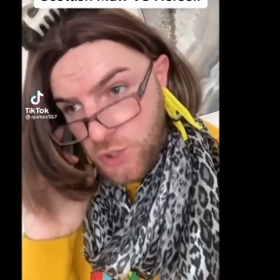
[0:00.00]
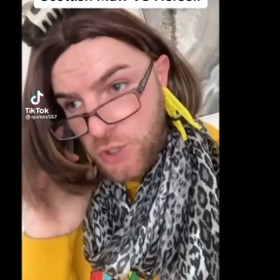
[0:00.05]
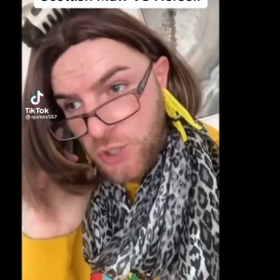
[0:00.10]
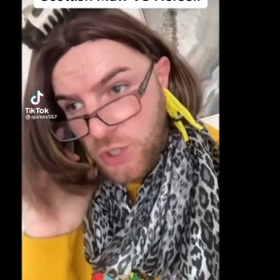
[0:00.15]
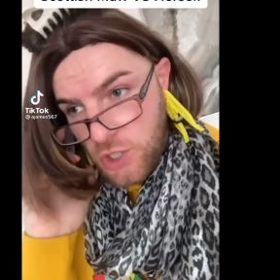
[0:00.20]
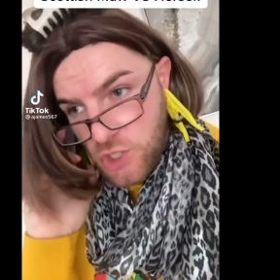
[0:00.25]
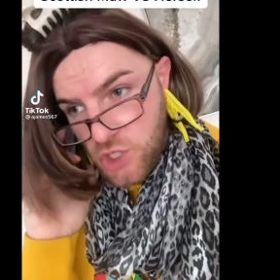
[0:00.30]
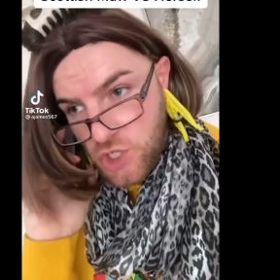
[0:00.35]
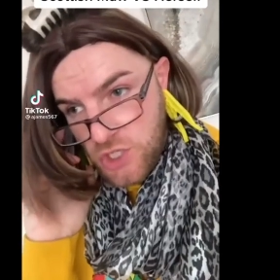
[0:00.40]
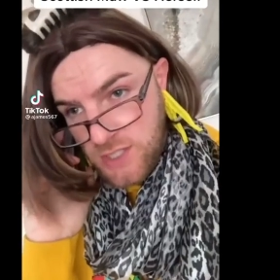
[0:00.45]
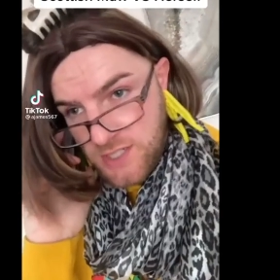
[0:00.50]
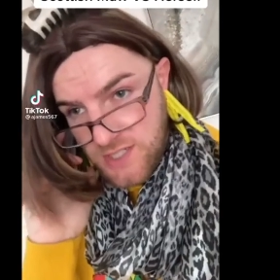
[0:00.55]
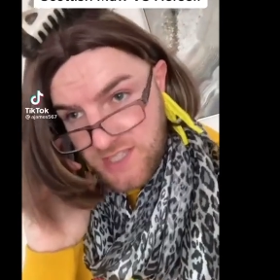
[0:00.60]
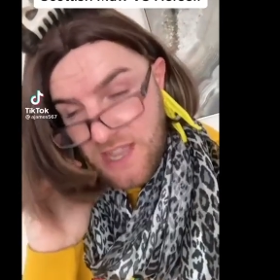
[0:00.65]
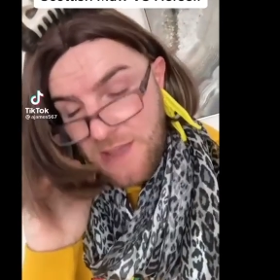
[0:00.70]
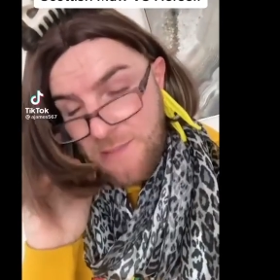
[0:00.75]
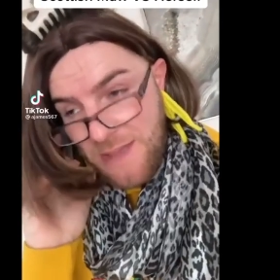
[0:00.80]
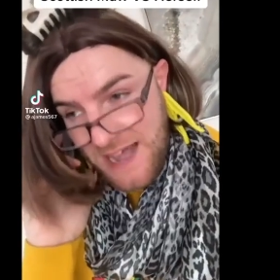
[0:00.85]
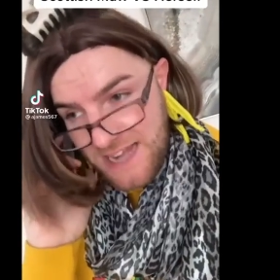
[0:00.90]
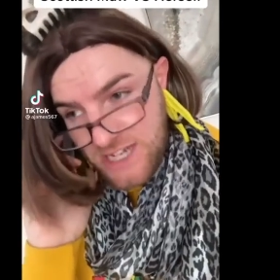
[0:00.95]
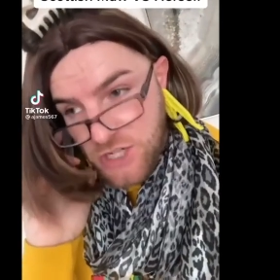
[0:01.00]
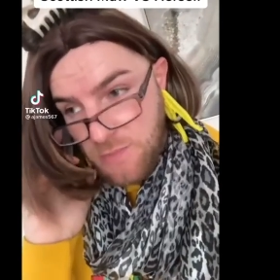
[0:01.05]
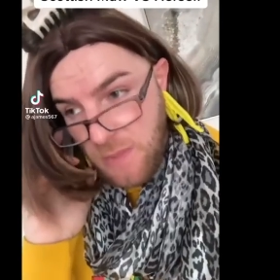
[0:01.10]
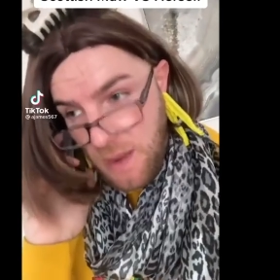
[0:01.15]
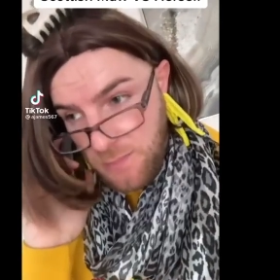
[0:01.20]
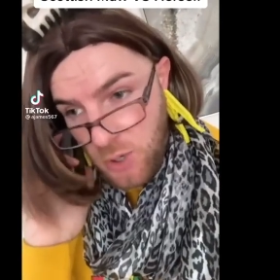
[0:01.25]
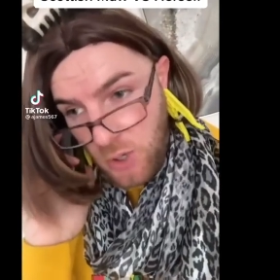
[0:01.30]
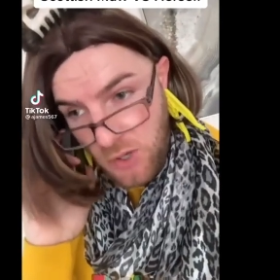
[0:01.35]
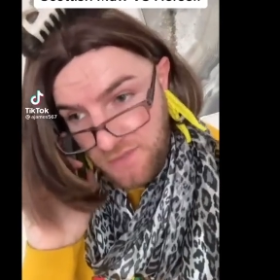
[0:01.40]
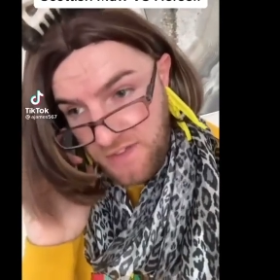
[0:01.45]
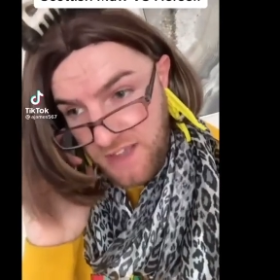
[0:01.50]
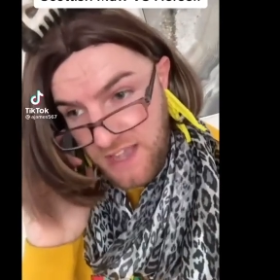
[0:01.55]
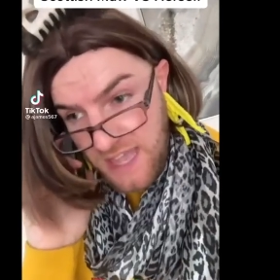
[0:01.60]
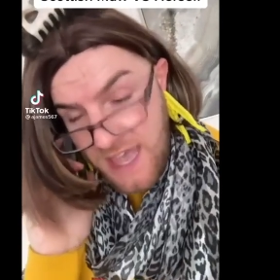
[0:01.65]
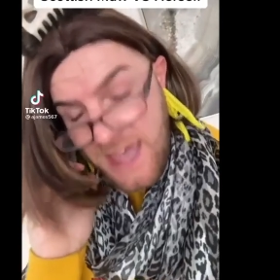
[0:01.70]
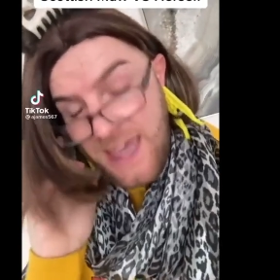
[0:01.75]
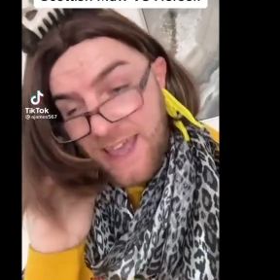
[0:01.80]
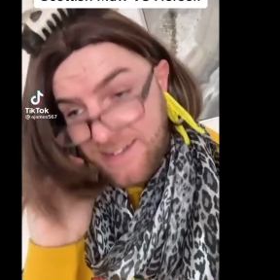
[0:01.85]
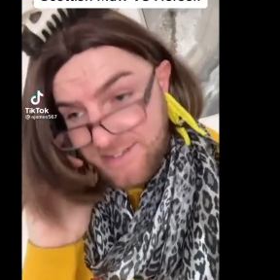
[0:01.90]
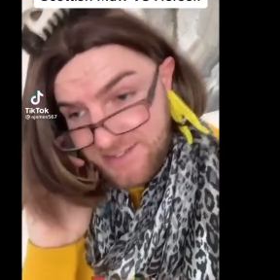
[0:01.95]
cushions to match my poofy,
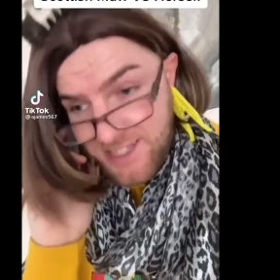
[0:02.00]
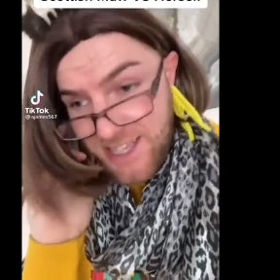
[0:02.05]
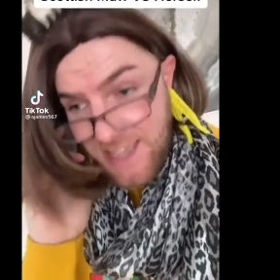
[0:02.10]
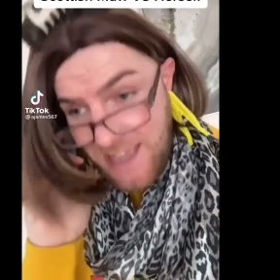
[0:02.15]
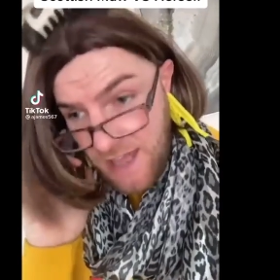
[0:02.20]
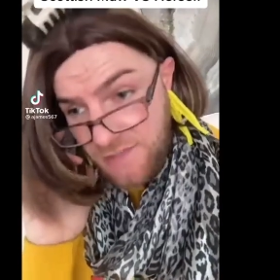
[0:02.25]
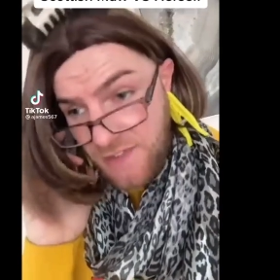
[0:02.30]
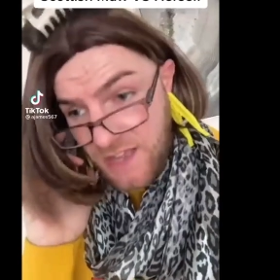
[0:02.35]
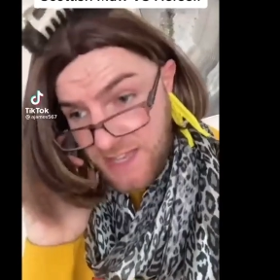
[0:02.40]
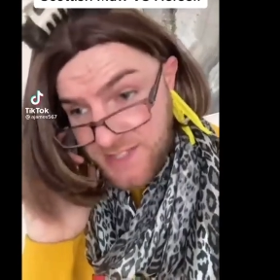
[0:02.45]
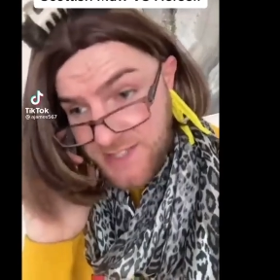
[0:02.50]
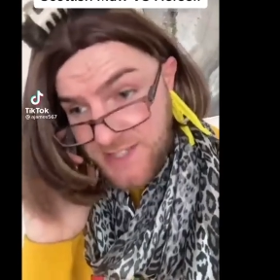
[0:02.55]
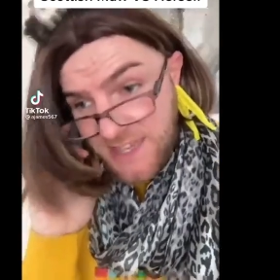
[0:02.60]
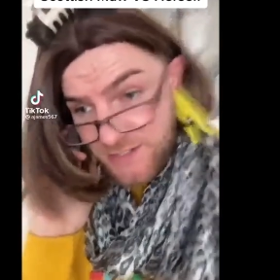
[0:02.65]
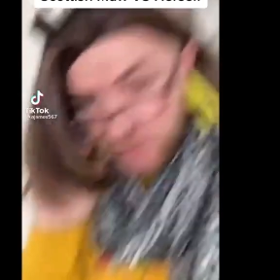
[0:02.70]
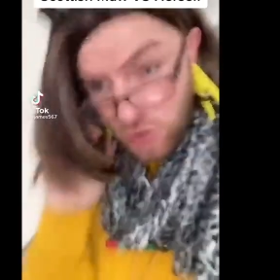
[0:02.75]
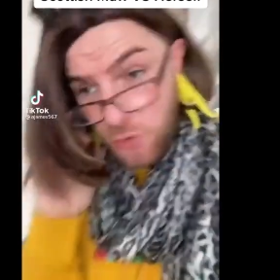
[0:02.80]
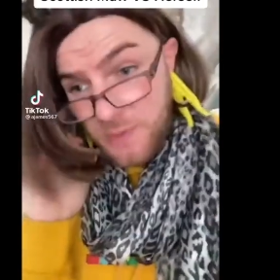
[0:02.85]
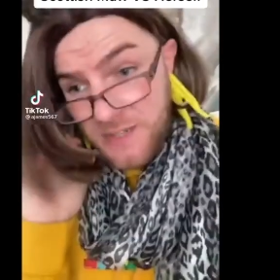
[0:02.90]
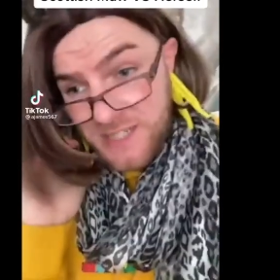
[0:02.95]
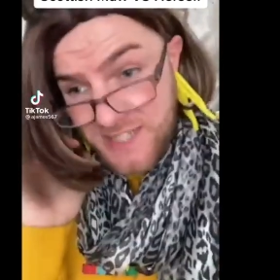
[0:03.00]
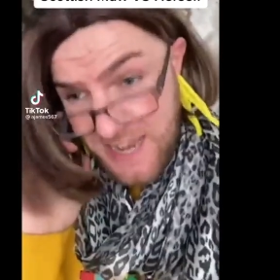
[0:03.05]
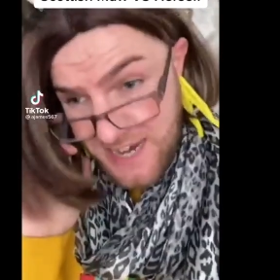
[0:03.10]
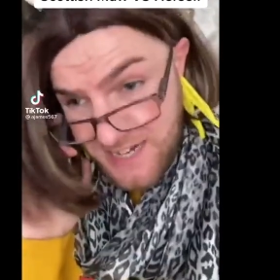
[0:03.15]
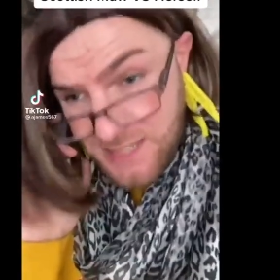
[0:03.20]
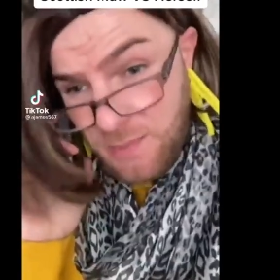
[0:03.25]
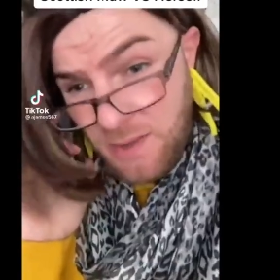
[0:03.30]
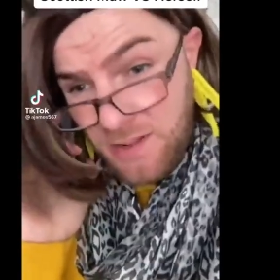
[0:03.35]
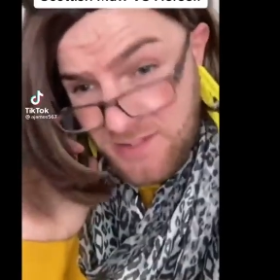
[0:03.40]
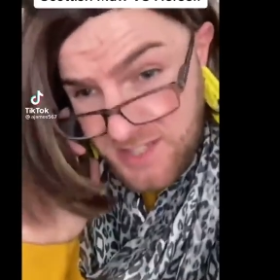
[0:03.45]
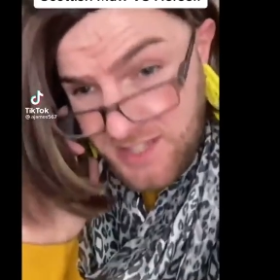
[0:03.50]
and DFS said it'll be 6 months